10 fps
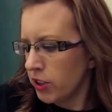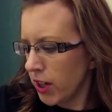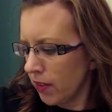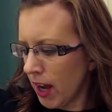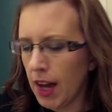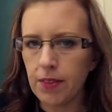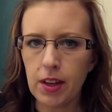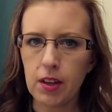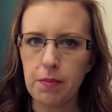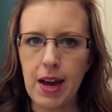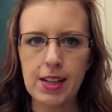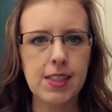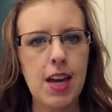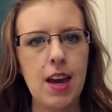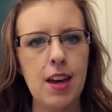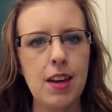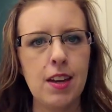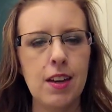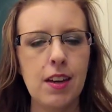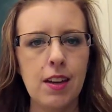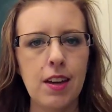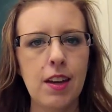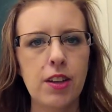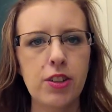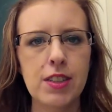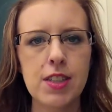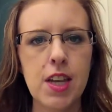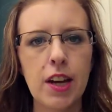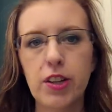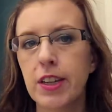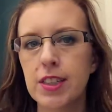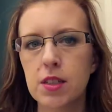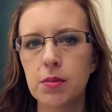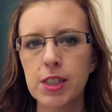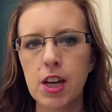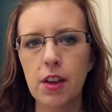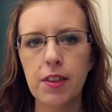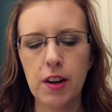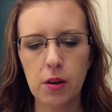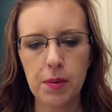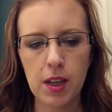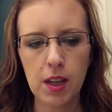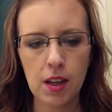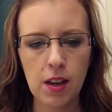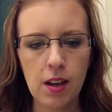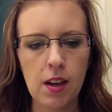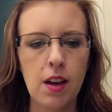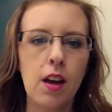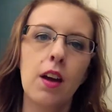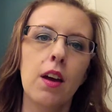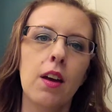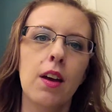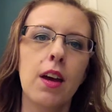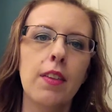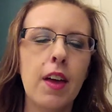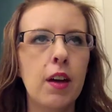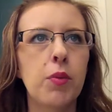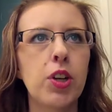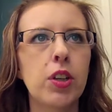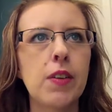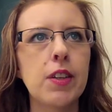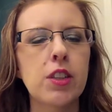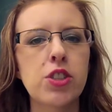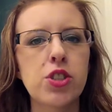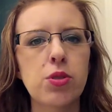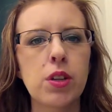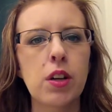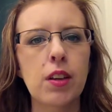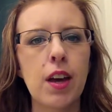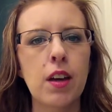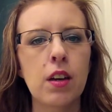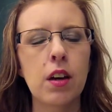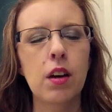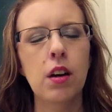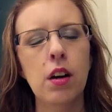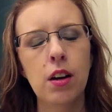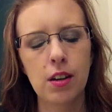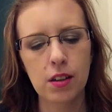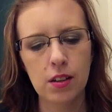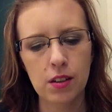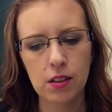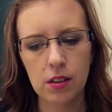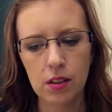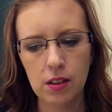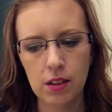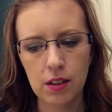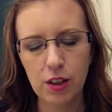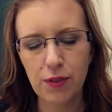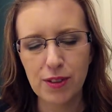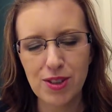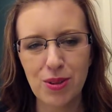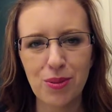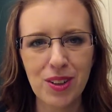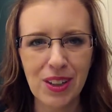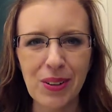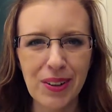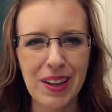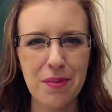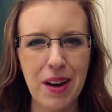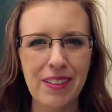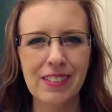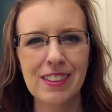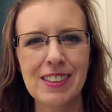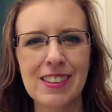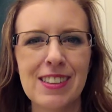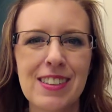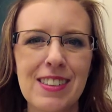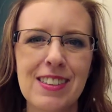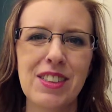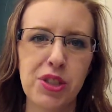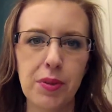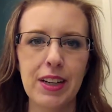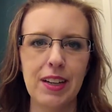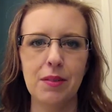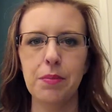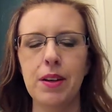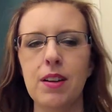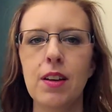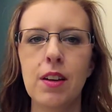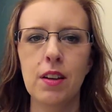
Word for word: Do you ever have like a bad day and you decide you need some retail therapy? And then when you're leaving the store, you're like, oh, you feel so guilty about doing it, but